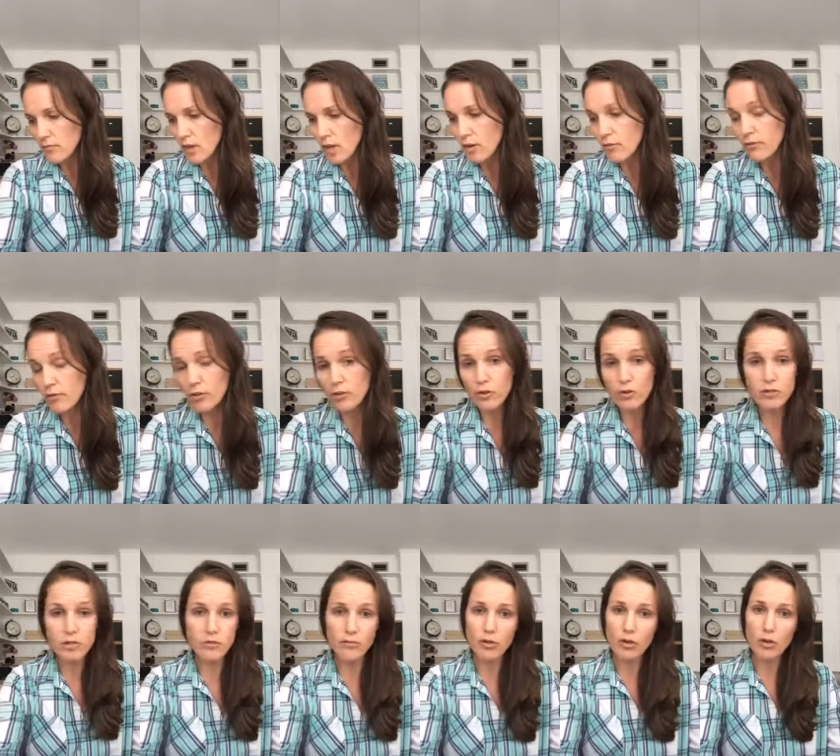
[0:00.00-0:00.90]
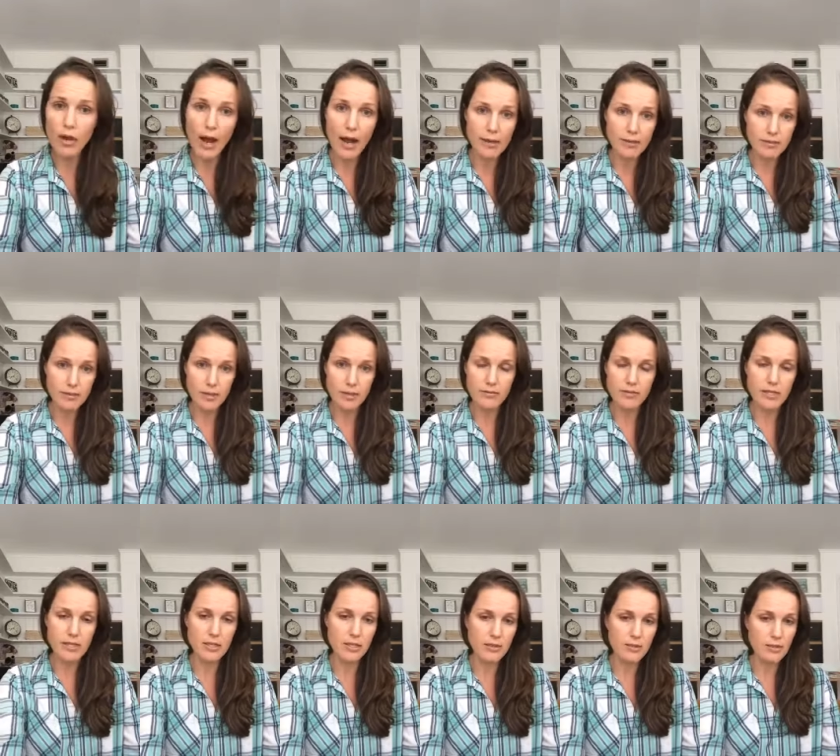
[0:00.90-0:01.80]
for those of you guys that have
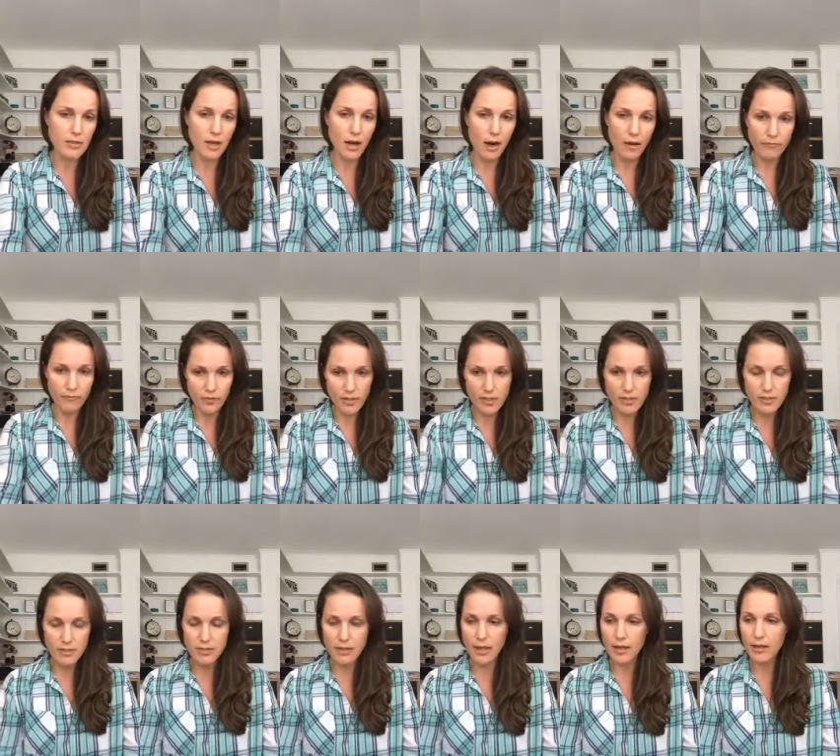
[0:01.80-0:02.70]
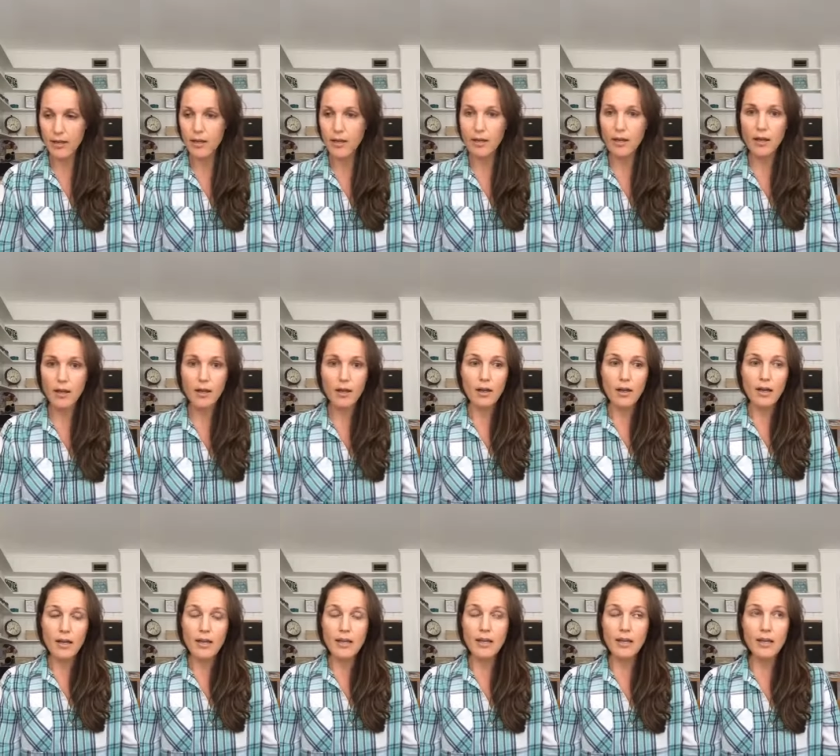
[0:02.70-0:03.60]
seen us at conference, like
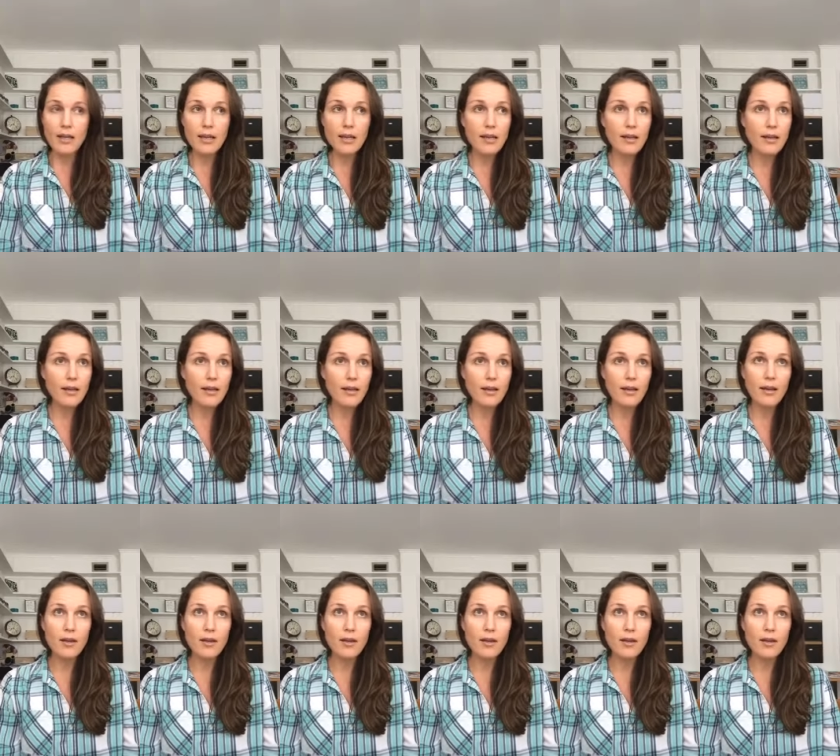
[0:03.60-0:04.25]
at